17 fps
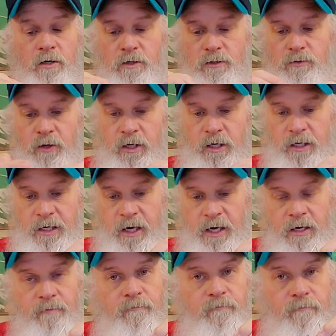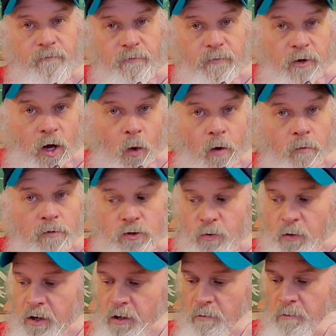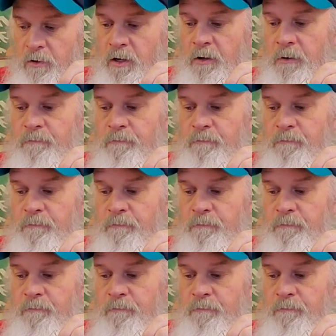So I can kind of go in between them.